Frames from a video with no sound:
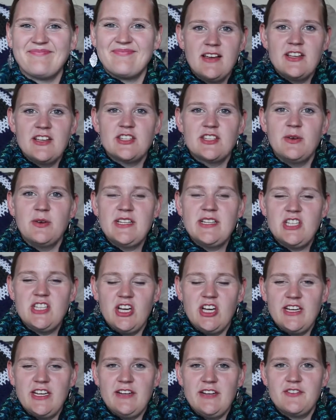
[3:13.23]
So it's
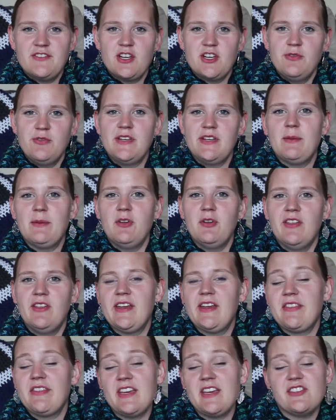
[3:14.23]
long enough to go double and
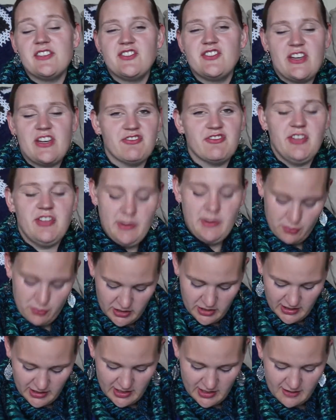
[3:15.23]
I think it's generally
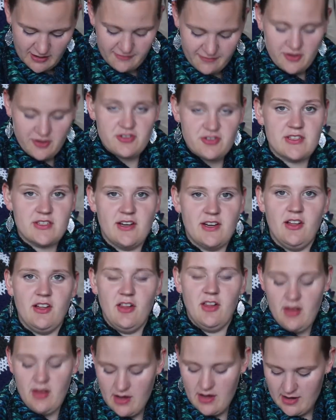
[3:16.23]
pretty a uh,
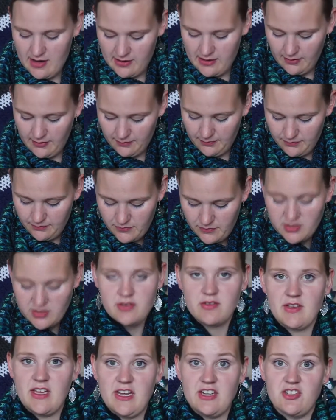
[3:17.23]
versatile um,
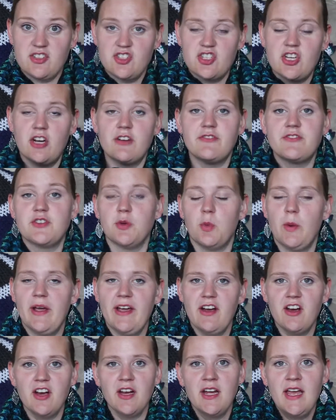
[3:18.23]
kind of scarf to
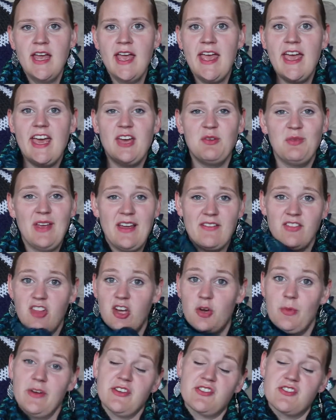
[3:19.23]
wear. And we have
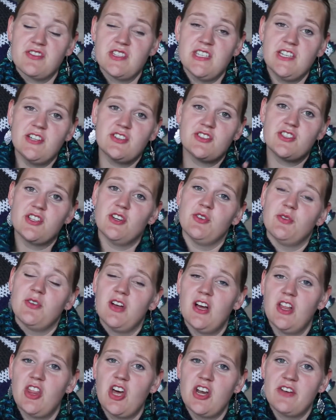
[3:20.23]
long winters here, so
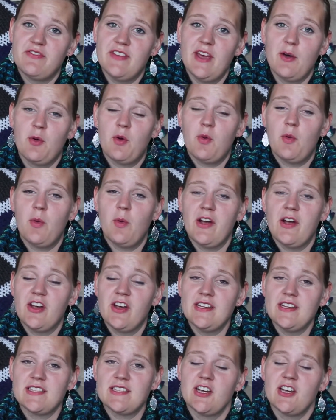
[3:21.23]
a lot of neckwear
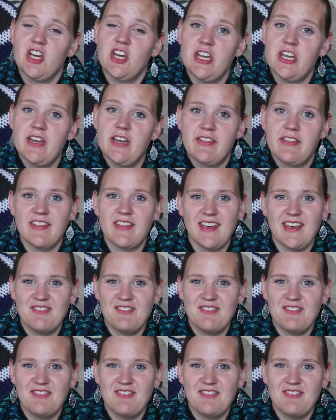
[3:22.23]
is a good thing.